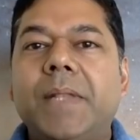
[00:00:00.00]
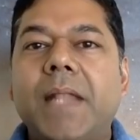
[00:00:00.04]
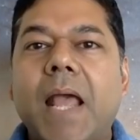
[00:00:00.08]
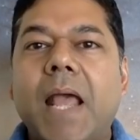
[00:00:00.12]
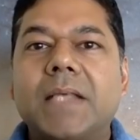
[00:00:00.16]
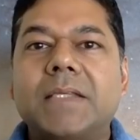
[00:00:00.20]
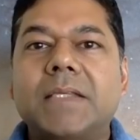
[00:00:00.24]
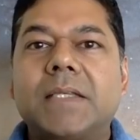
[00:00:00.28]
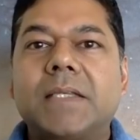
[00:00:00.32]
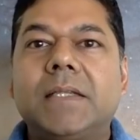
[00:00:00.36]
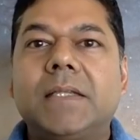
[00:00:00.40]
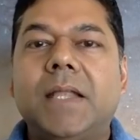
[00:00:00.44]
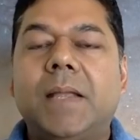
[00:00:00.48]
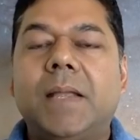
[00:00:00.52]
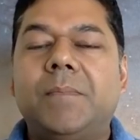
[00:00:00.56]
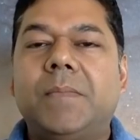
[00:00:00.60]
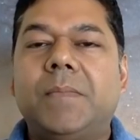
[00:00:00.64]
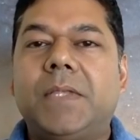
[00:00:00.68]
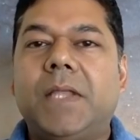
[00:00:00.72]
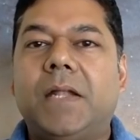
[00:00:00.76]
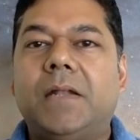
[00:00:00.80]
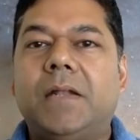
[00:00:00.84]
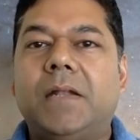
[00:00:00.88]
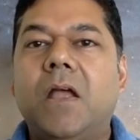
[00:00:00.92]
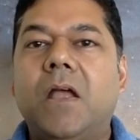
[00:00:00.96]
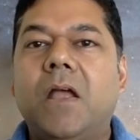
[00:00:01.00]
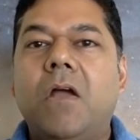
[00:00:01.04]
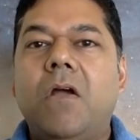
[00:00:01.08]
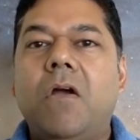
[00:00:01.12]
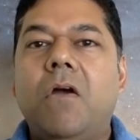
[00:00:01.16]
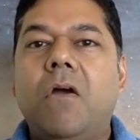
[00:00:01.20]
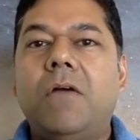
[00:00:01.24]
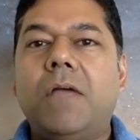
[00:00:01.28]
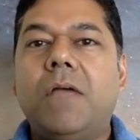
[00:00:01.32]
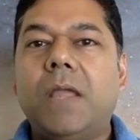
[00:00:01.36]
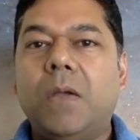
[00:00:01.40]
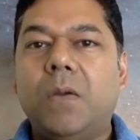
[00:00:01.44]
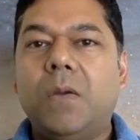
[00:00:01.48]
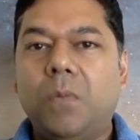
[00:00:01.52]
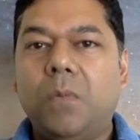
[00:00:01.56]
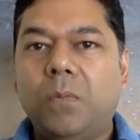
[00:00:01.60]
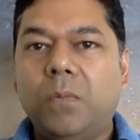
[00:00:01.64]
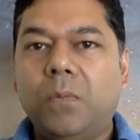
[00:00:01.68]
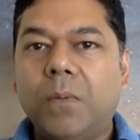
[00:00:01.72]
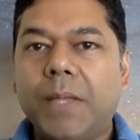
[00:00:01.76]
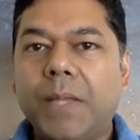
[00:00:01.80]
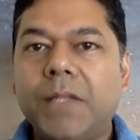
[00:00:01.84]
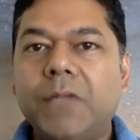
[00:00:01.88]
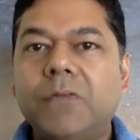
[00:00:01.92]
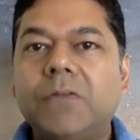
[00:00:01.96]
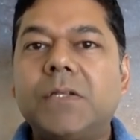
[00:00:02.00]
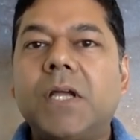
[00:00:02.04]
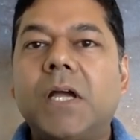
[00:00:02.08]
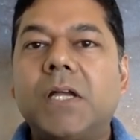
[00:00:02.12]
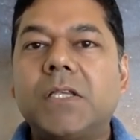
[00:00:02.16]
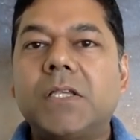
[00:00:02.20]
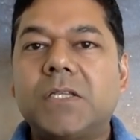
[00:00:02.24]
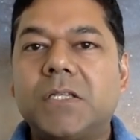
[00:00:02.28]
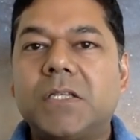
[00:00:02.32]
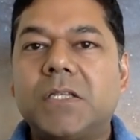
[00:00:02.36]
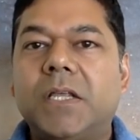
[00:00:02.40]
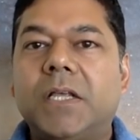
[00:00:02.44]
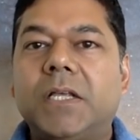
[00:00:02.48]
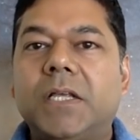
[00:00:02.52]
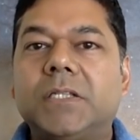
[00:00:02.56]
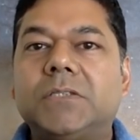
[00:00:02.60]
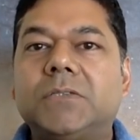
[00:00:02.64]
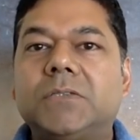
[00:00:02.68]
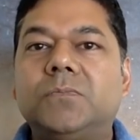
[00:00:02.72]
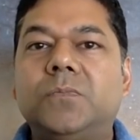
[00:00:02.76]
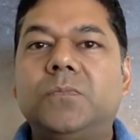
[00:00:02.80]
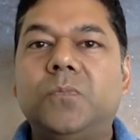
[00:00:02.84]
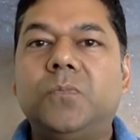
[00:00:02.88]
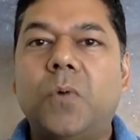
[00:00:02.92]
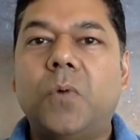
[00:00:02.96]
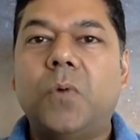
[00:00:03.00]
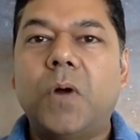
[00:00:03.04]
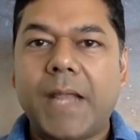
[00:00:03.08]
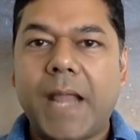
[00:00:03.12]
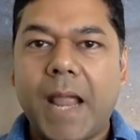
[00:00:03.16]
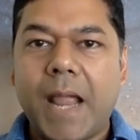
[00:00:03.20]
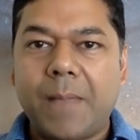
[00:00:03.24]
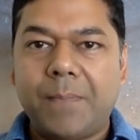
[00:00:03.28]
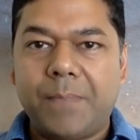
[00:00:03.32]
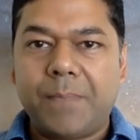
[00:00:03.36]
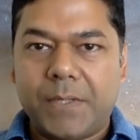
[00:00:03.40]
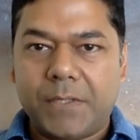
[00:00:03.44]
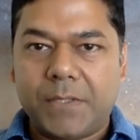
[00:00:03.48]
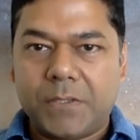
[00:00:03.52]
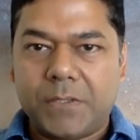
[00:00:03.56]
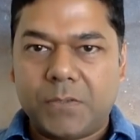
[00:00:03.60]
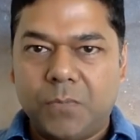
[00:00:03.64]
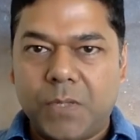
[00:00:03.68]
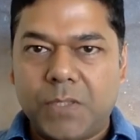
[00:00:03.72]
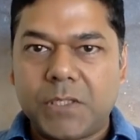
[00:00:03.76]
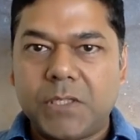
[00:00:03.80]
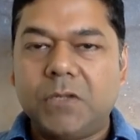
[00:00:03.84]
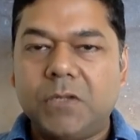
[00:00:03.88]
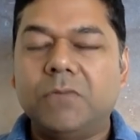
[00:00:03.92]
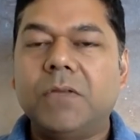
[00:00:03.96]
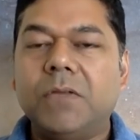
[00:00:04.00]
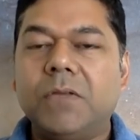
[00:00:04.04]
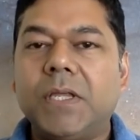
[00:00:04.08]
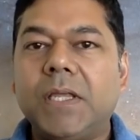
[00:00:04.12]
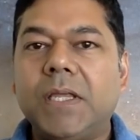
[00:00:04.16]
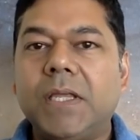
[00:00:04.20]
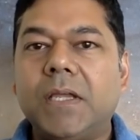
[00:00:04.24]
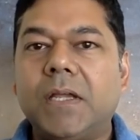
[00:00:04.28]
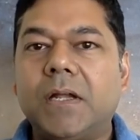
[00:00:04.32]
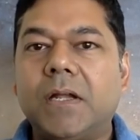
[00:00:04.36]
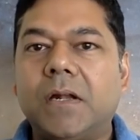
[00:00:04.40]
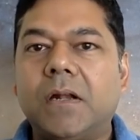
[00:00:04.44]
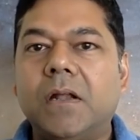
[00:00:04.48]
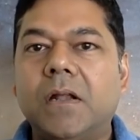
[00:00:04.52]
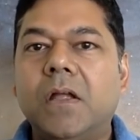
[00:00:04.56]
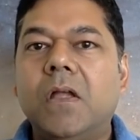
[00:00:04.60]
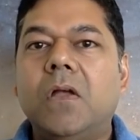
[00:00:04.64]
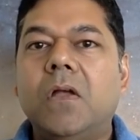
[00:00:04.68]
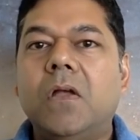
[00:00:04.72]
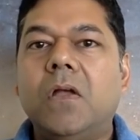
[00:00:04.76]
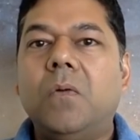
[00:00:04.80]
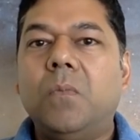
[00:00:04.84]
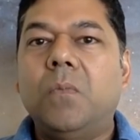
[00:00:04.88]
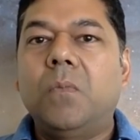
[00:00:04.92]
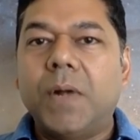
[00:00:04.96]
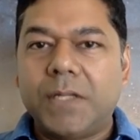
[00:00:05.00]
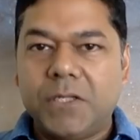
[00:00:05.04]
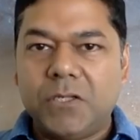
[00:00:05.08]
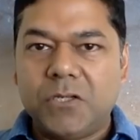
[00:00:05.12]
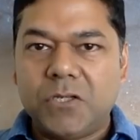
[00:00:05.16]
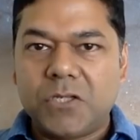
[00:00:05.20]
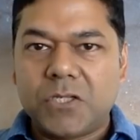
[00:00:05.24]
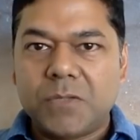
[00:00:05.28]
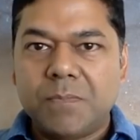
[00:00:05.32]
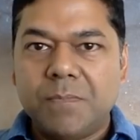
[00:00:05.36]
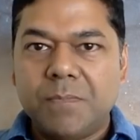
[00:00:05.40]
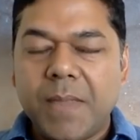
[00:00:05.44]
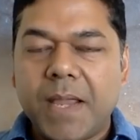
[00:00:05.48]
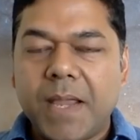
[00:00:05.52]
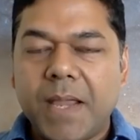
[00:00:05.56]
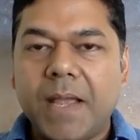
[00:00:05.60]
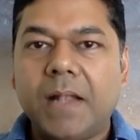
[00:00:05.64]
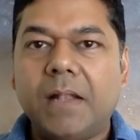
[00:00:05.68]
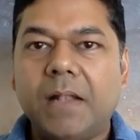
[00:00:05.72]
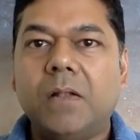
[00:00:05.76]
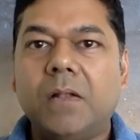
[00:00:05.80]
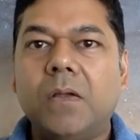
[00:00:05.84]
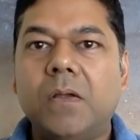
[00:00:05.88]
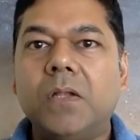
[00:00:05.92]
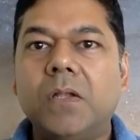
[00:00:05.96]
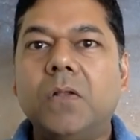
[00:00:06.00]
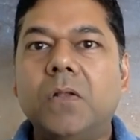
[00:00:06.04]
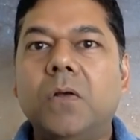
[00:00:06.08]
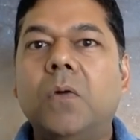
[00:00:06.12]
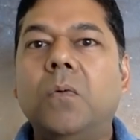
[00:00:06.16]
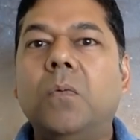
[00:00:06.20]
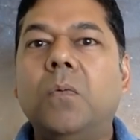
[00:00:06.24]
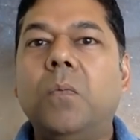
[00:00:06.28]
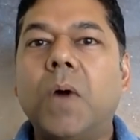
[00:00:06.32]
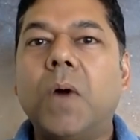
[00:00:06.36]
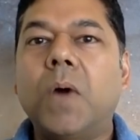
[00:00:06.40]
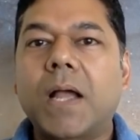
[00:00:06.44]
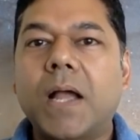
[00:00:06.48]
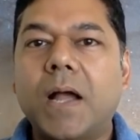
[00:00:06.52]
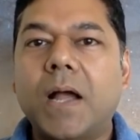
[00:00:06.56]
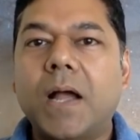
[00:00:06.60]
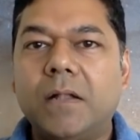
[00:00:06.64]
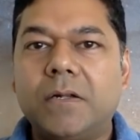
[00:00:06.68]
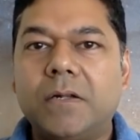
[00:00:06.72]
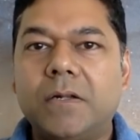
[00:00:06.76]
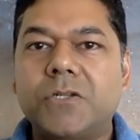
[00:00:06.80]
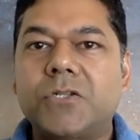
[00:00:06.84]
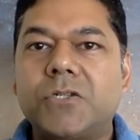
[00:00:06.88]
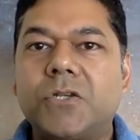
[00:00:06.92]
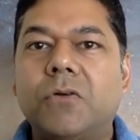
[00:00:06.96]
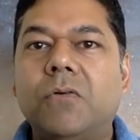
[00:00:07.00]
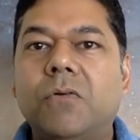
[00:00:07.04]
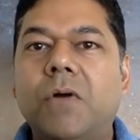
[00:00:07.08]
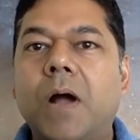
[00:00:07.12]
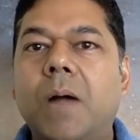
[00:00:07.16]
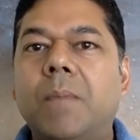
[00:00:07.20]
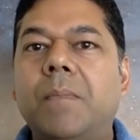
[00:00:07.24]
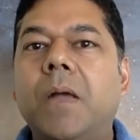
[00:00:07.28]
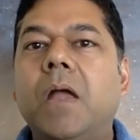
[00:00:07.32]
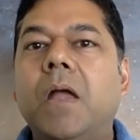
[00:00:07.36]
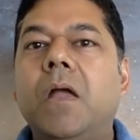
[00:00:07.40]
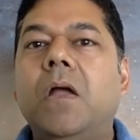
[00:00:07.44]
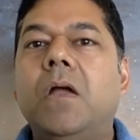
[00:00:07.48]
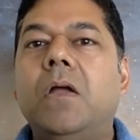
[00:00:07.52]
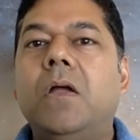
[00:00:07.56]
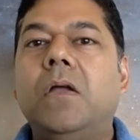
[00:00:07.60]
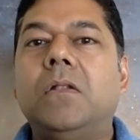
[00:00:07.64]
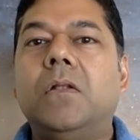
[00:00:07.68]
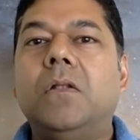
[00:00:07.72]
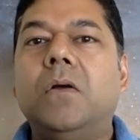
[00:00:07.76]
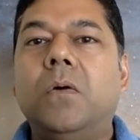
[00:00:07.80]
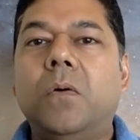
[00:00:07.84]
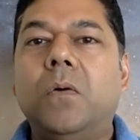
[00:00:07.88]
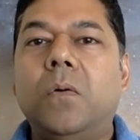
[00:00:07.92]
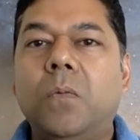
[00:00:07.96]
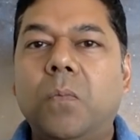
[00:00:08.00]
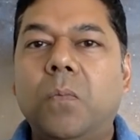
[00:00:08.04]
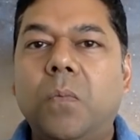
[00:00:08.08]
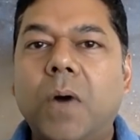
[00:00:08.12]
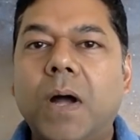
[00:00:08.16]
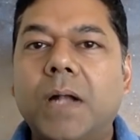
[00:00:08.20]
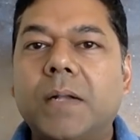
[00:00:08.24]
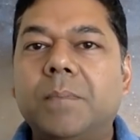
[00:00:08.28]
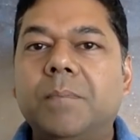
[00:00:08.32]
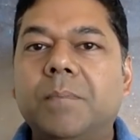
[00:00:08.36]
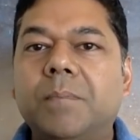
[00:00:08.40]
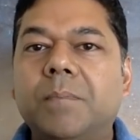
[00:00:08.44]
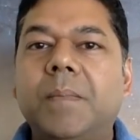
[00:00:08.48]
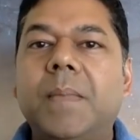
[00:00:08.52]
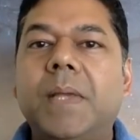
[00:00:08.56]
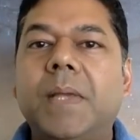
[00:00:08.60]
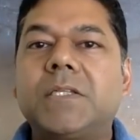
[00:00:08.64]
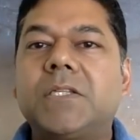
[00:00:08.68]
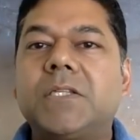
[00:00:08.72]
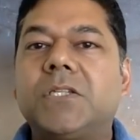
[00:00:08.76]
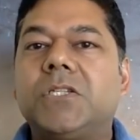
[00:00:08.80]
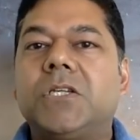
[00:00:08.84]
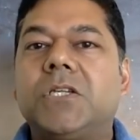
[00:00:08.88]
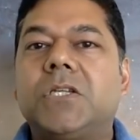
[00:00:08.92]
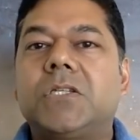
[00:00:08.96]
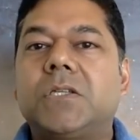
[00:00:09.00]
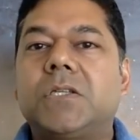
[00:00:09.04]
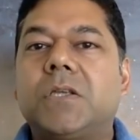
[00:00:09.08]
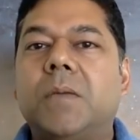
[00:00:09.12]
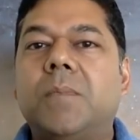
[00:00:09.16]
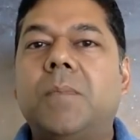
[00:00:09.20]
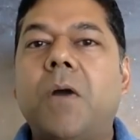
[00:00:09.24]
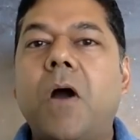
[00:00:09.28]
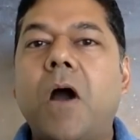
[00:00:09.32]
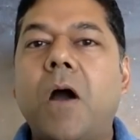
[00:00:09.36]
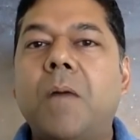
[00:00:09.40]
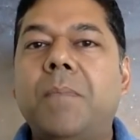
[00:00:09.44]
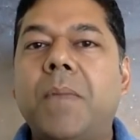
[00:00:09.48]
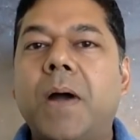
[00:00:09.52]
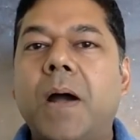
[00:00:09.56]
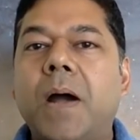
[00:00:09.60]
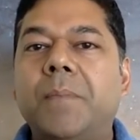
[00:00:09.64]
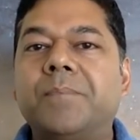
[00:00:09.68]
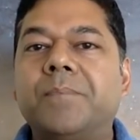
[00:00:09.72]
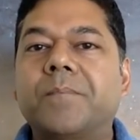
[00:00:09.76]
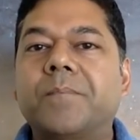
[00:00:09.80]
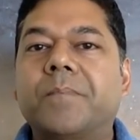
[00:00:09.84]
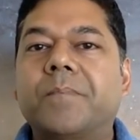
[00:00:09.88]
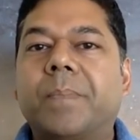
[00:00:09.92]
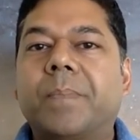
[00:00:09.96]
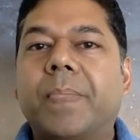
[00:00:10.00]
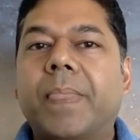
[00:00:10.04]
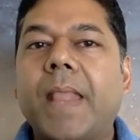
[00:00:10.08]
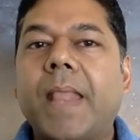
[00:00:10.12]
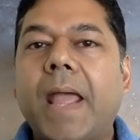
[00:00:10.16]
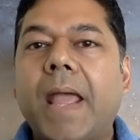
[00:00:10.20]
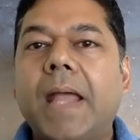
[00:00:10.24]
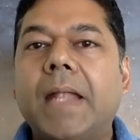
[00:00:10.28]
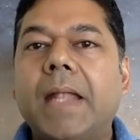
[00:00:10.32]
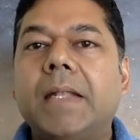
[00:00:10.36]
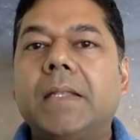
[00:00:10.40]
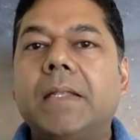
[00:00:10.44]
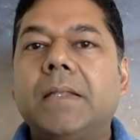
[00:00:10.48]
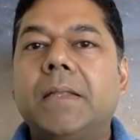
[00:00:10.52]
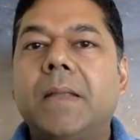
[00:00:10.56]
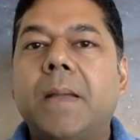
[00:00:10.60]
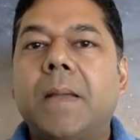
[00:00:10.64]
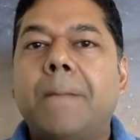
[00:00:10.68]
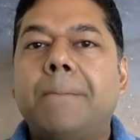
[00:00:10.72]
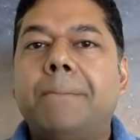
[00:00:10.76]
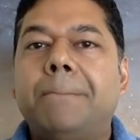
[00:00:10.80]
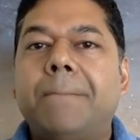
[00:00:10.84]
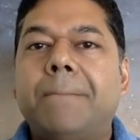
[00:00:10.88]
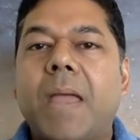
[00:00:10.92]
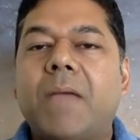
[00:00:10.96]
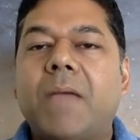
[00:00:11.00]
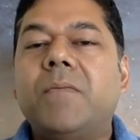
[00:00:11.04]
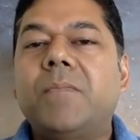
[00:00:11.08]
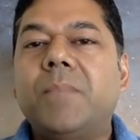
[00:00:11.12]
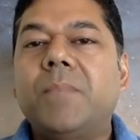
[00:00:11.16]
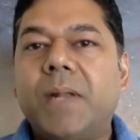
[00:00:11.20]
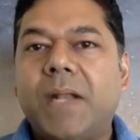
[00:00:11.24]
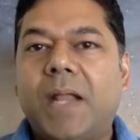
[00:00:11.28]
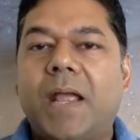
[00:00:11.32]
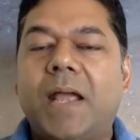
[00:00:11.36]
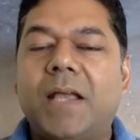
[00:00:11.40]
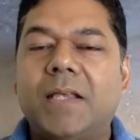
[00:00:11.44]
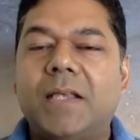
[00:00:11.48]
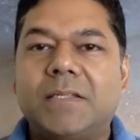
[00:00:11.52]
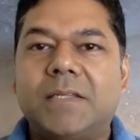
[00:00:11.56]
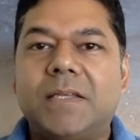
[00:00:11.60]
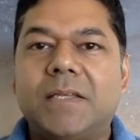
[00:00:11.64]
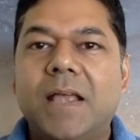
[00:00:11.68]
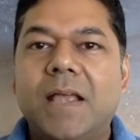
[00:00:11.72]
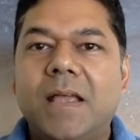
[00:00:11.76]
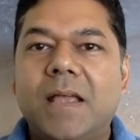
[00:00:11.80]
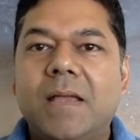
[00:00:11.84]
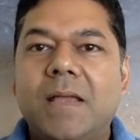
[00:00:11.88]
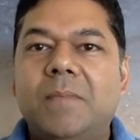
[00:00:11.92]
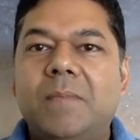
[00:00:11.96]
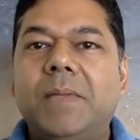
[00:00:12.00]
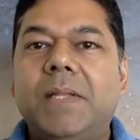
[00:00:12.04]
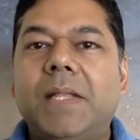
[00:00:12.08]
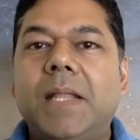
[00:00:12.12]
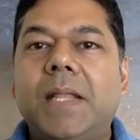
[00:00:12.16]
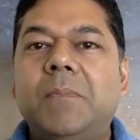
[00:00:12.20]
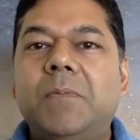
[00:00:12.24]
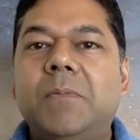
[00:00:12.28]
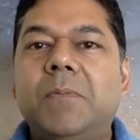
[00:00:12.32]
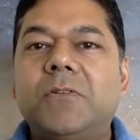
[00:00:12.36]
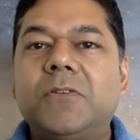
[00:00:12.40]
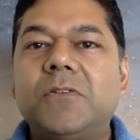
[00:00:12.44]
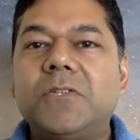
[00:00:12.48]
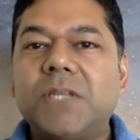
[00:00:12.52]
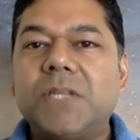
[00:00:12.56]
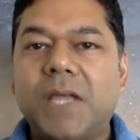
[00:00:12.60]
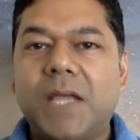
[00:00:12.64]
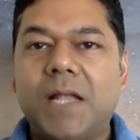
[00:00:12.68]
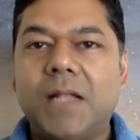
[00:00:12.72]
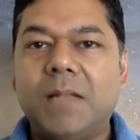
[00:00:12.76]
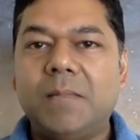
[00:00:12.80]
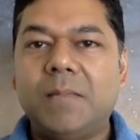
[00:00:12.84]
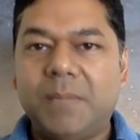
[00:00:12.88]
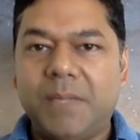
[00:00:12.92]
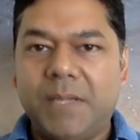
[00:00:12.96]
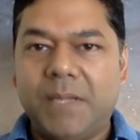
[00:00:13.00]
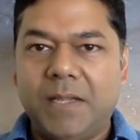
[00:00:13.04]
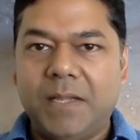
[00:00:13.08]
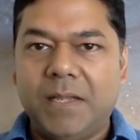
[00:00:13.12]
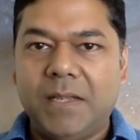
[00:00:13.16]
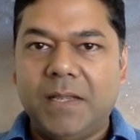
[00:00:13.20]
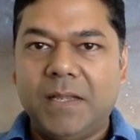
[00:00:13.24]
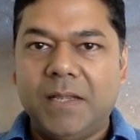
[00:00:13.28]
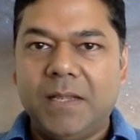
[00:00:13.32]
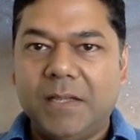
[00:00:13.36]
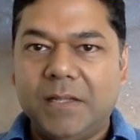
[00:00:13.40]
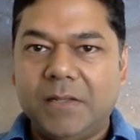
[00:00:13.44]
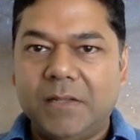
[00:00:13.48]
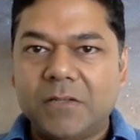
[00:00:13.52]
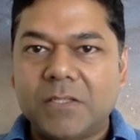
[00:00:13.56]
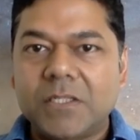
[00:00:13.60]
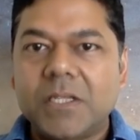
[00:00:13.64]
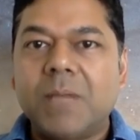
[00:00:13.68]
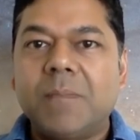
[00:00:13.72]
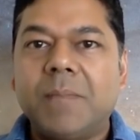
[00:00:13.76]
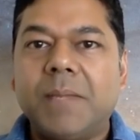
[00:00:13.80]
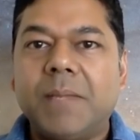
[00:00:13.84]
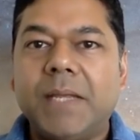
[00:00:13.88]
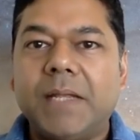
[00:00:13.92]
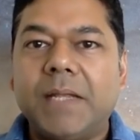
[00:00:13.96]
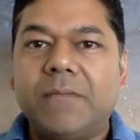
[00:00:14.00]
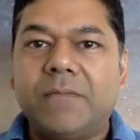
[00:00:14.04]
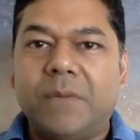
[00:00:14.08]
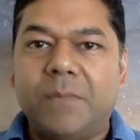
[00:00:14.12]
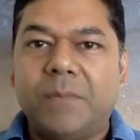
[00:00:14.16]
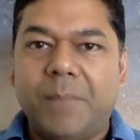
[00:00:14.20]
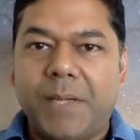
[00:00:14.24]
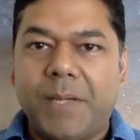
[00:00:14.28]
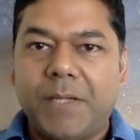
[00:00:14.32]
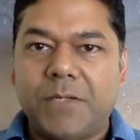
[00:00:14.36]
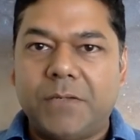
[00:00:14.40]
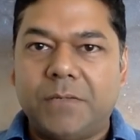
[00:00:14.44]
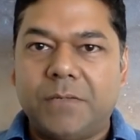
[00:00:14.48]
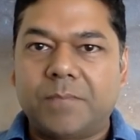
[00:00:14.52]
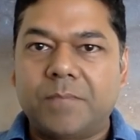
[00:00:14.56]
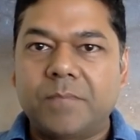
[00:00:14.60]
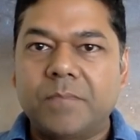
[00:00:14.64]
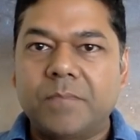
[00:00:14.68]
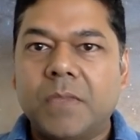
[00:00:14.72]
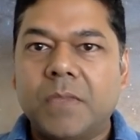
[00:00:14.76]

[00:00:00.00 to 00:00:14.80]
asking them that, okay, when you touch this, what happens? What do you hear? What do you smell? What colors show up? What messages pop up? And everybody has been able to tell me, some information.